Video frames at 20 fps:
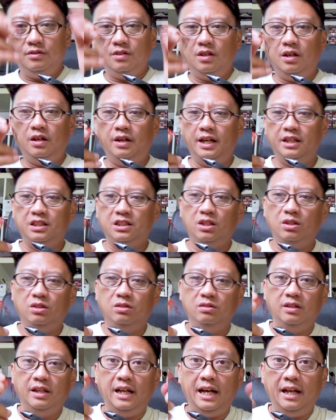Alright, so
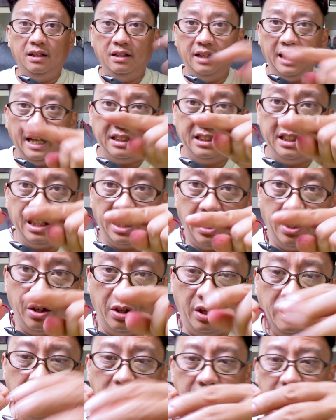that's
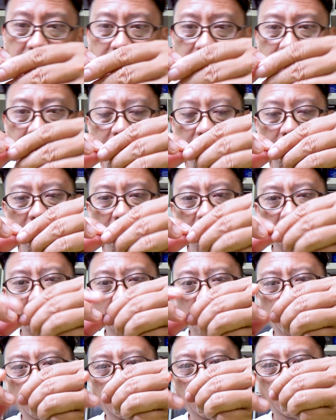secure.
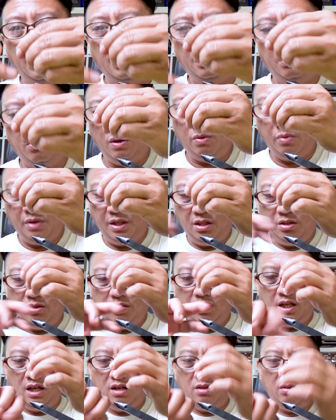And then what we do
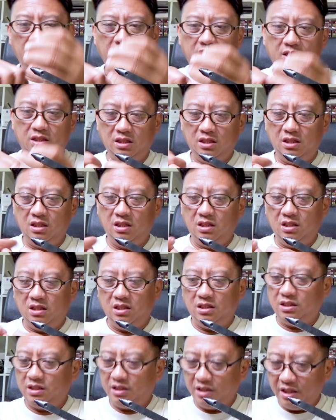now is
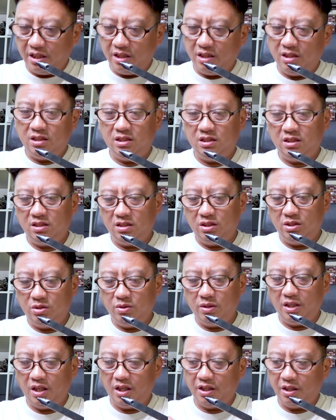still do
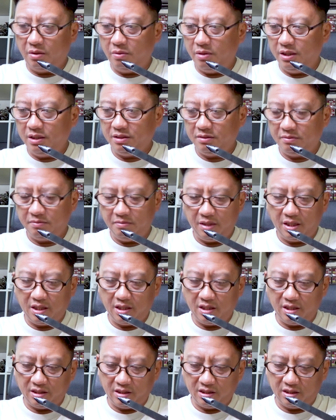another one
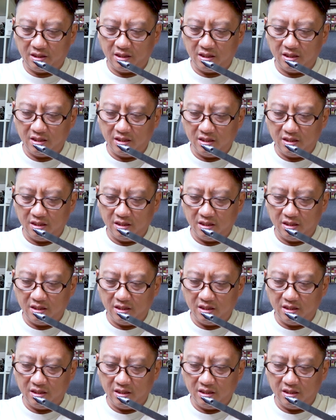because